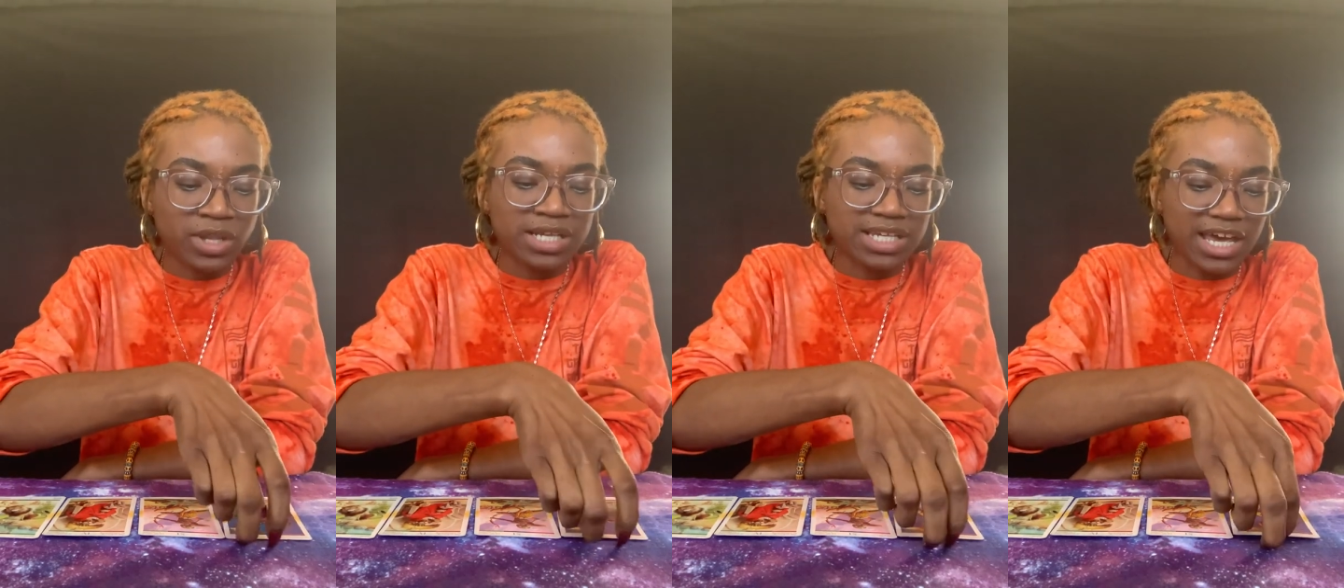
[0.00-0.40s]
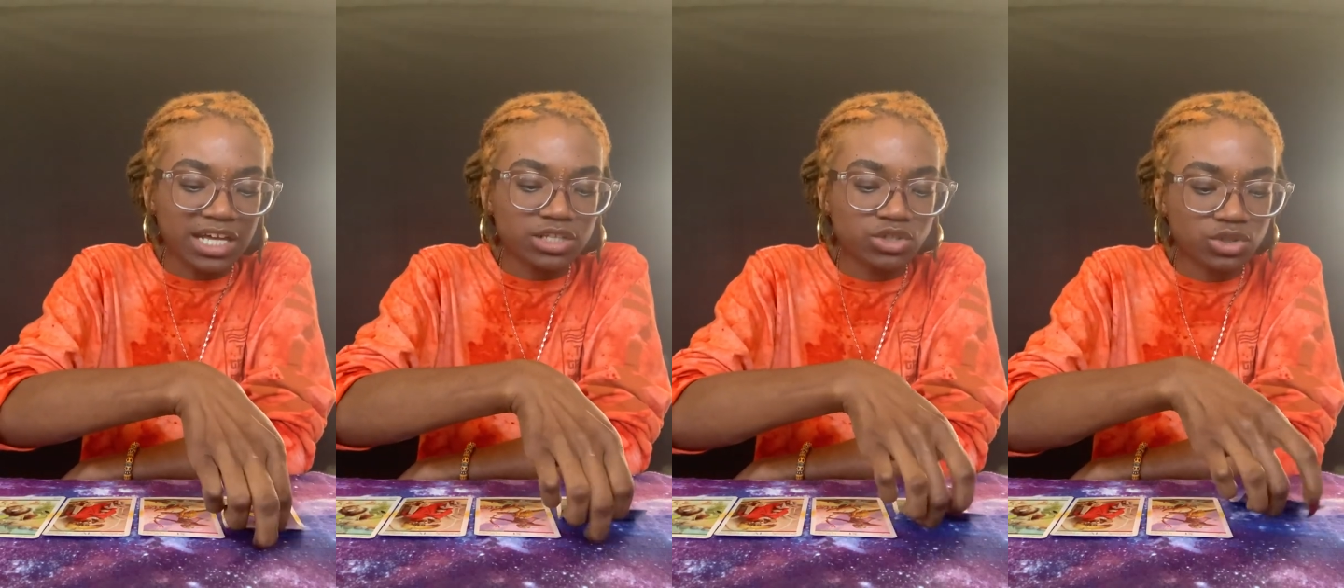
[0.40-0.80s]

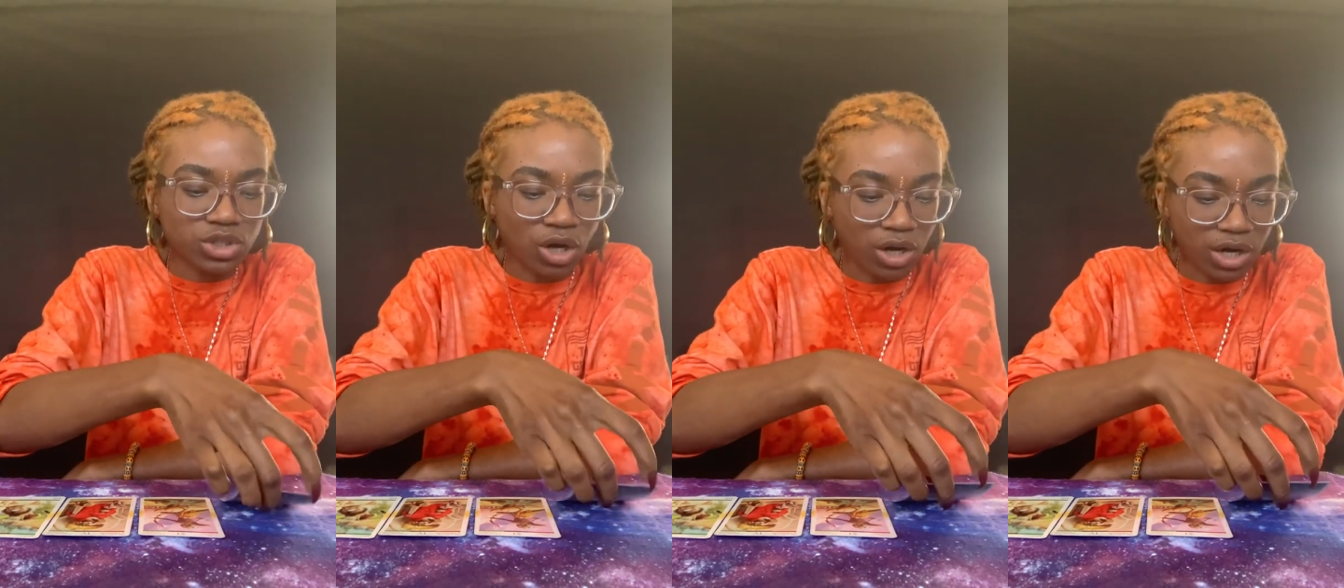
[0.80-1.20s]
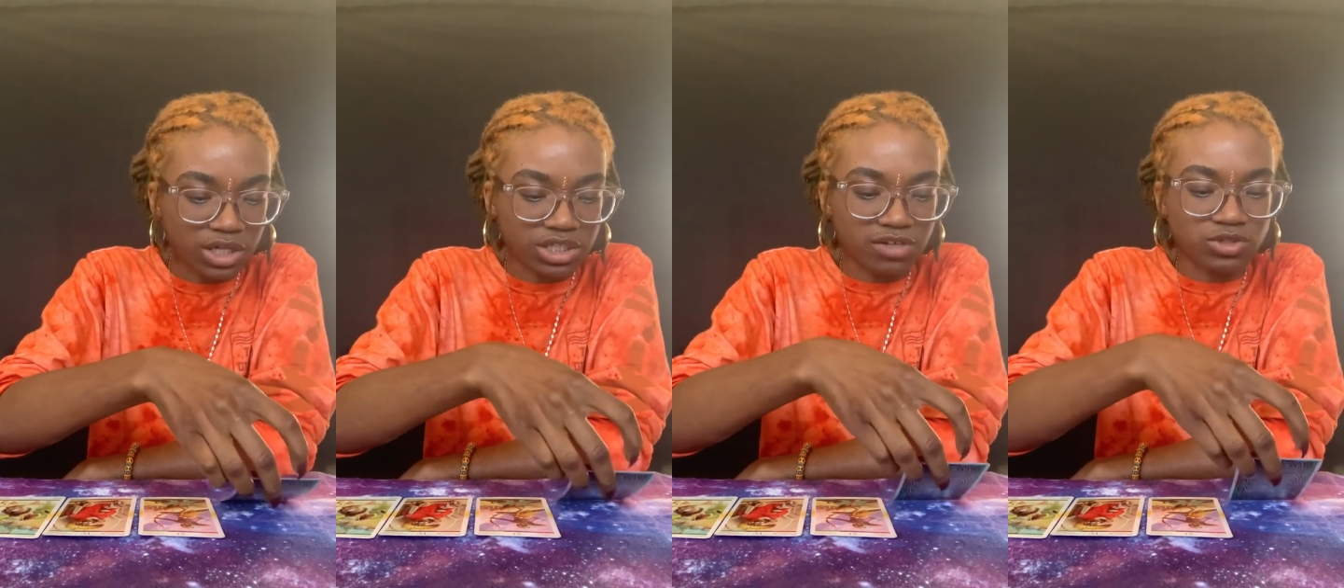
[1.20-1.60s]
take charge
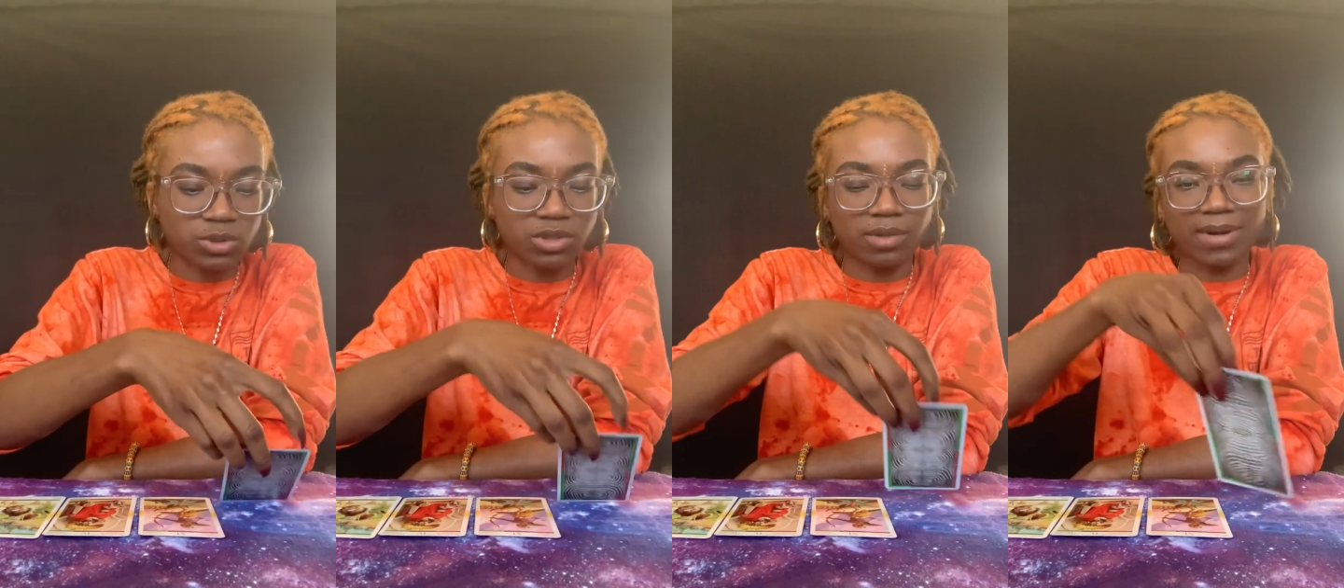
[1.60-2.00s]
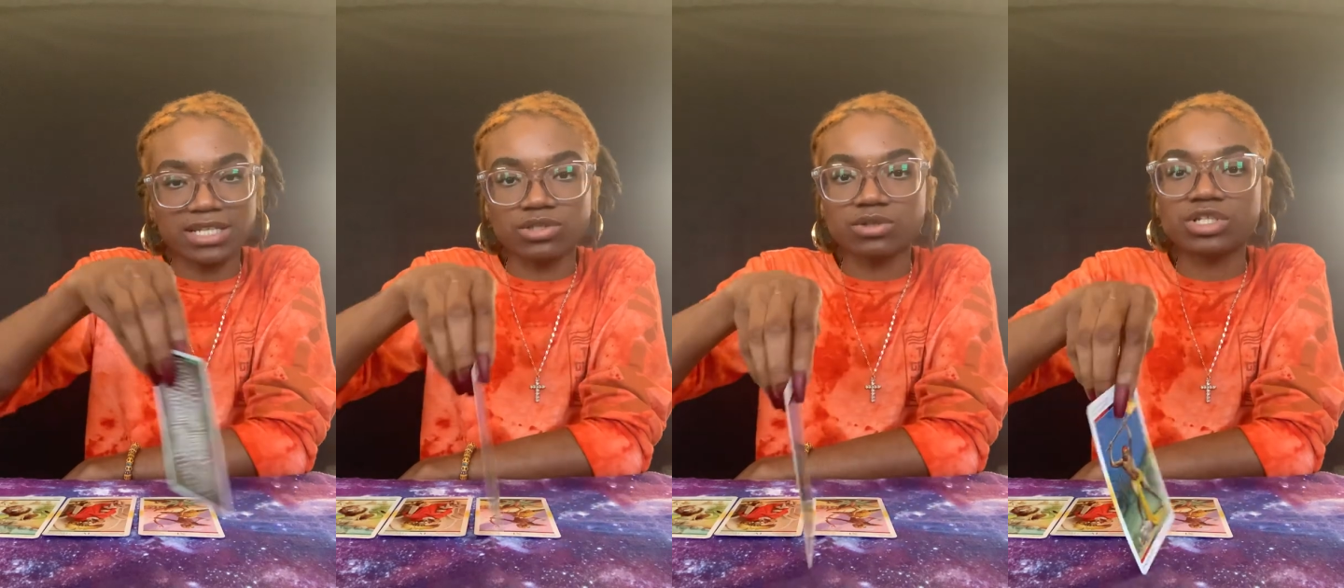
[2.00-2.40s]
of Soto de
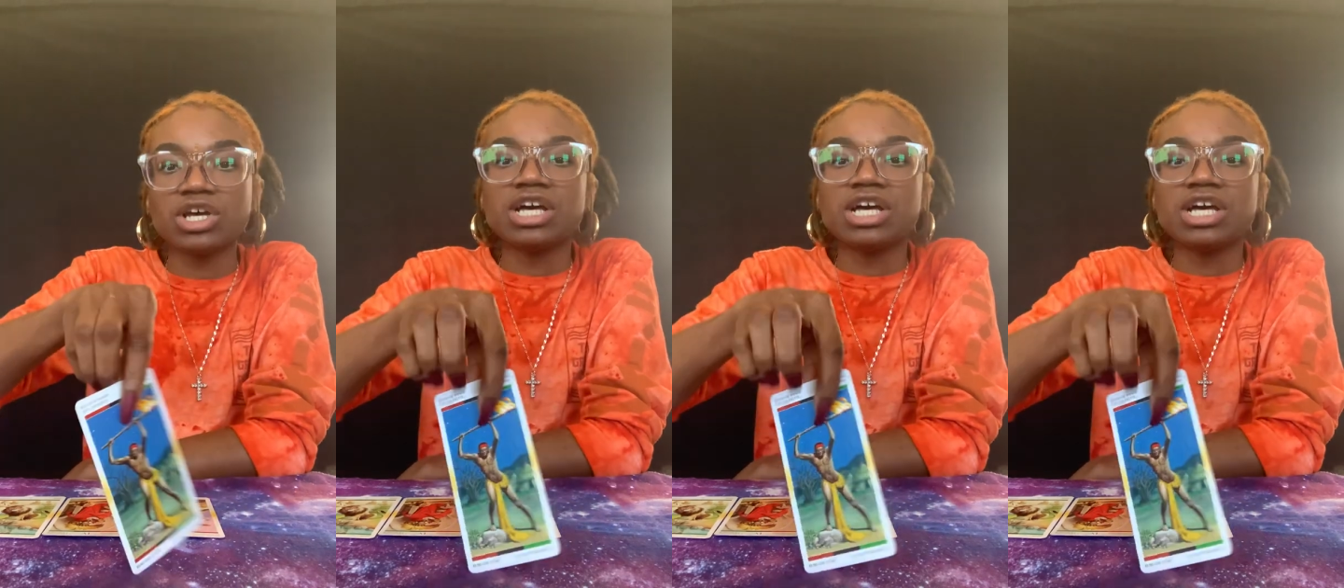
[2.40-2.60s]
Bastos.